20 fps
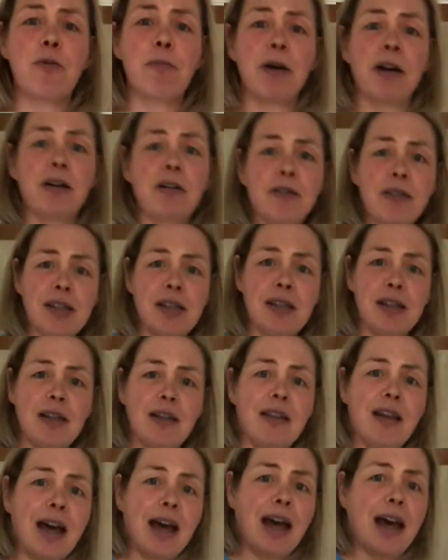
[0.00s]
pelvis is in
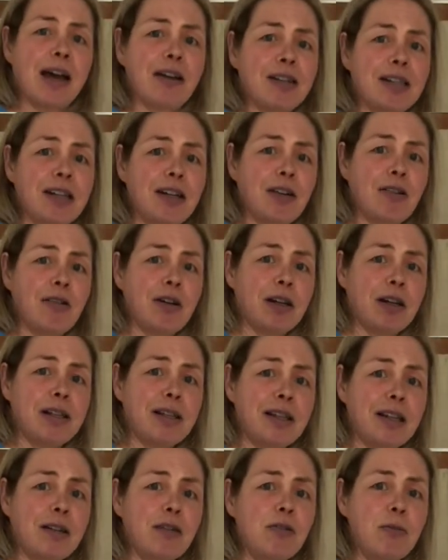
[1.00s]
that anterior
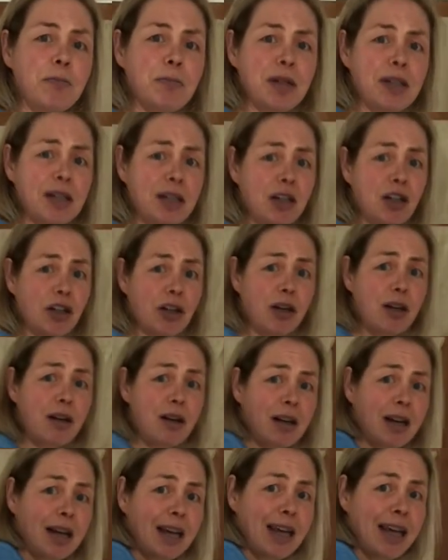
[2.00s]
tilt position,
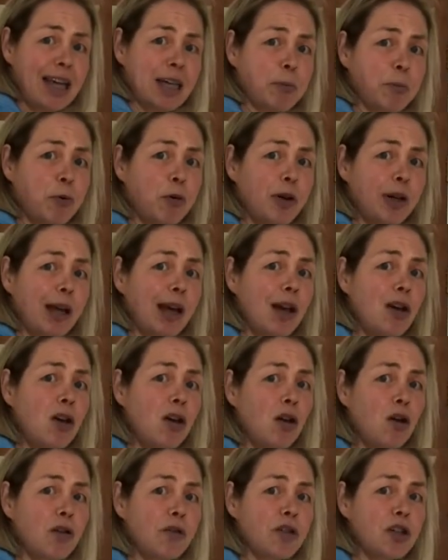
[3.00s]
it's putting a
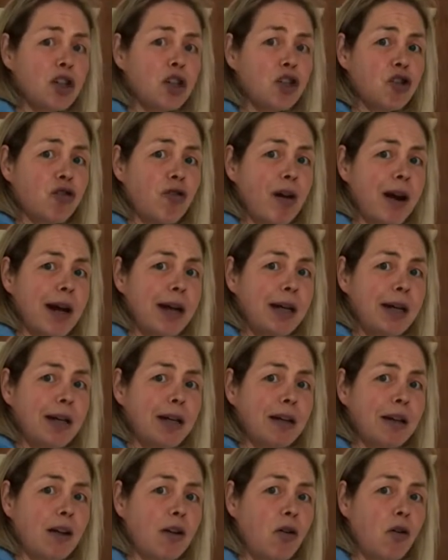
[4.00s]
lot of strain
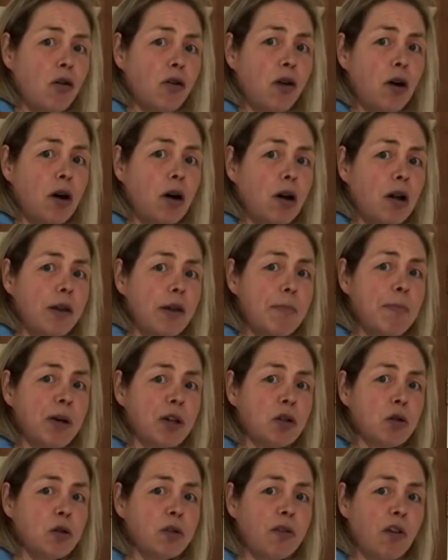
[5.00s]
on the
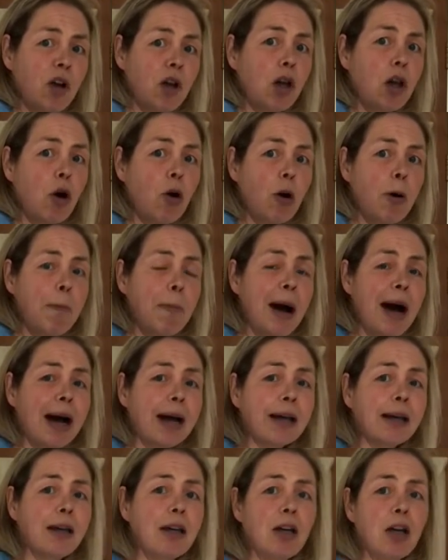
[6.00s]
muscles of our lower
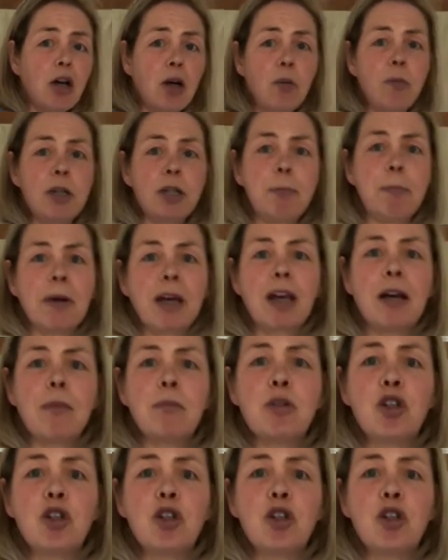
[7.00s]
back, which becomes